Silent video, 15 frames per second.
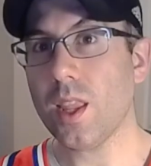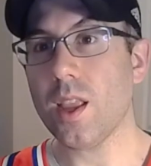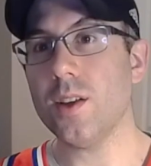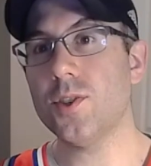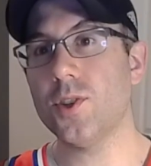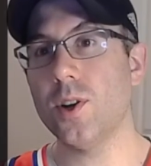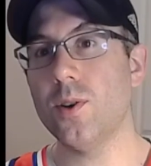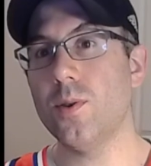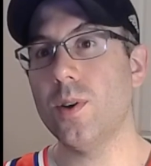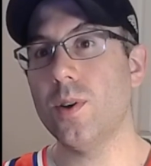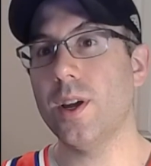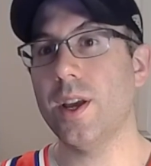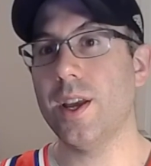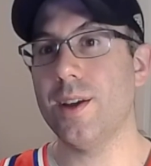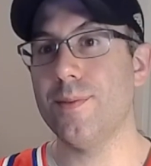So
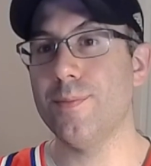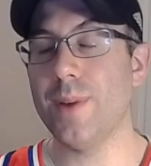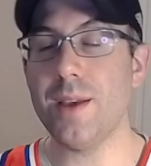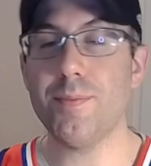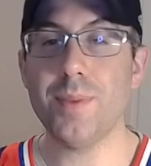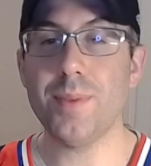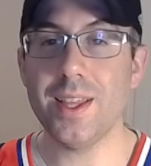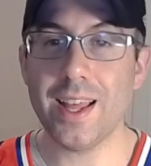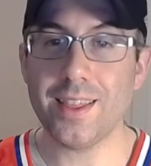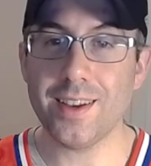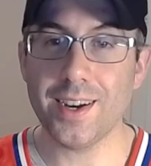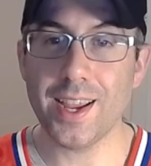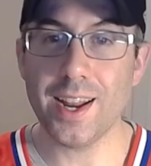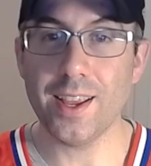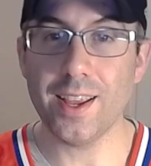it might be that
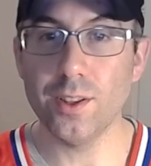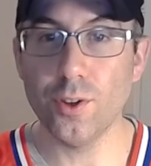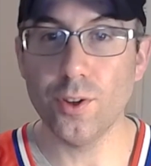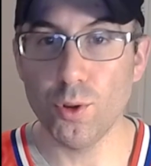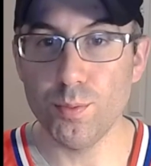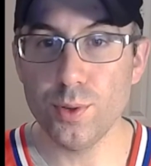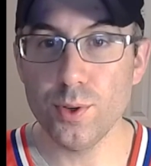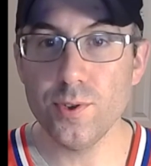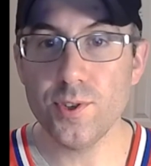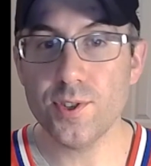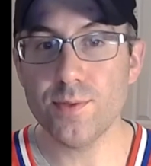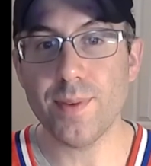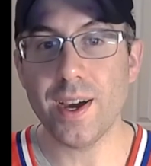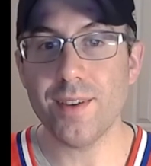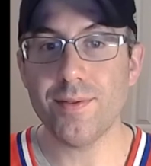they're getting a little
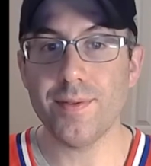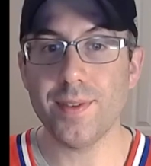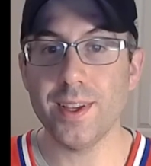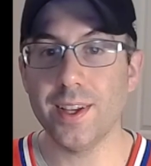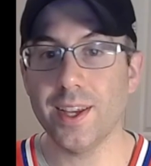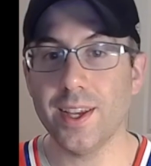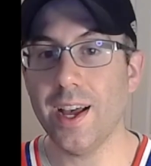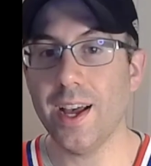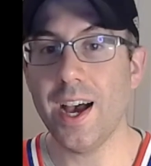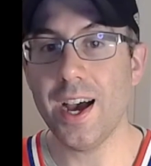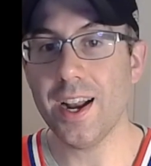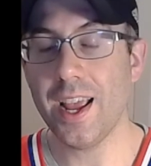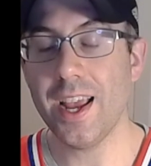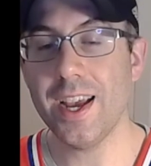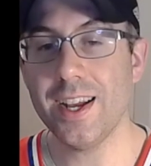boost by feeling the
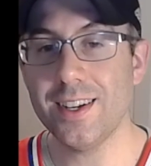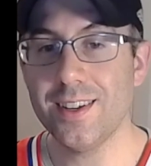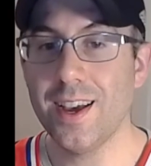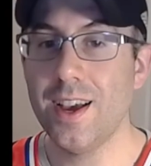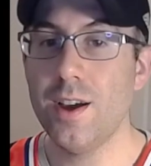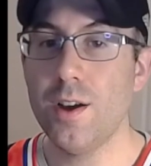hot hand,